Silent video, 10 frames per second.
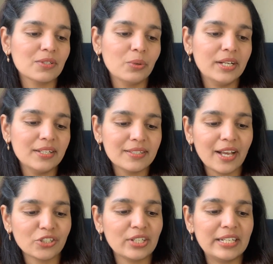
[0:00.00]
So it is
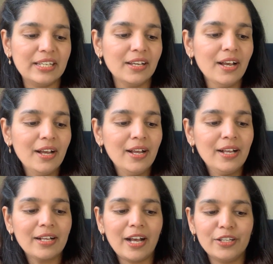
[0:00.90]
actually
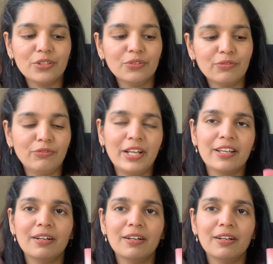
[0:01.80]
kind of like